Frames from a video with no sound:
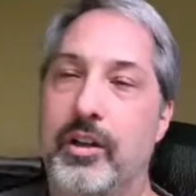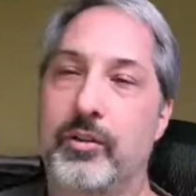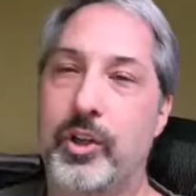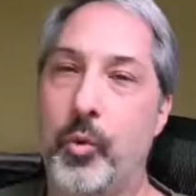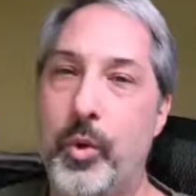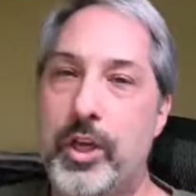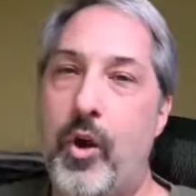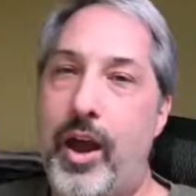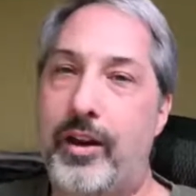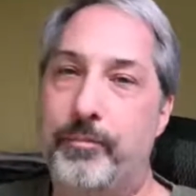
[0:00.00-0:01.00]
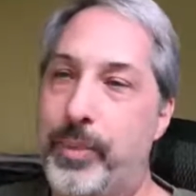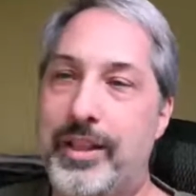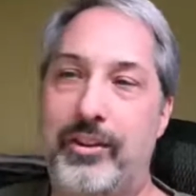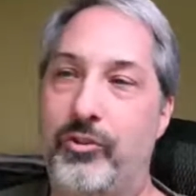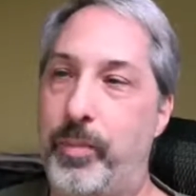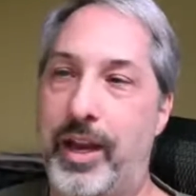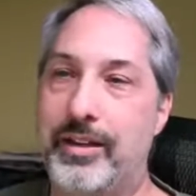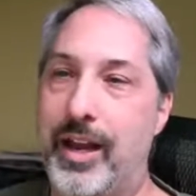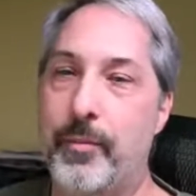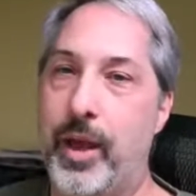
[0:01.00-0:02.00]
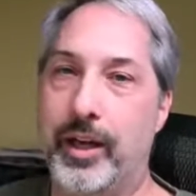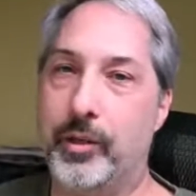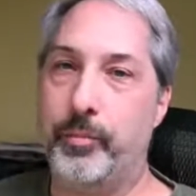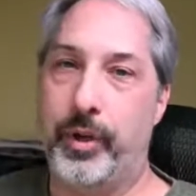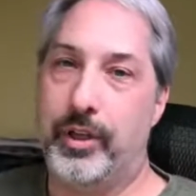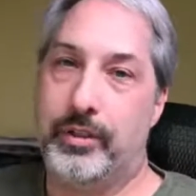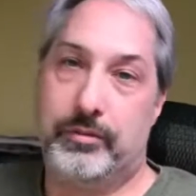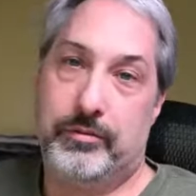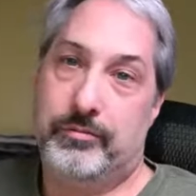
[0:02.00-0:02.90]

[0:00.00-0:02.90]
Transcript: We know how to beat this pandemic, but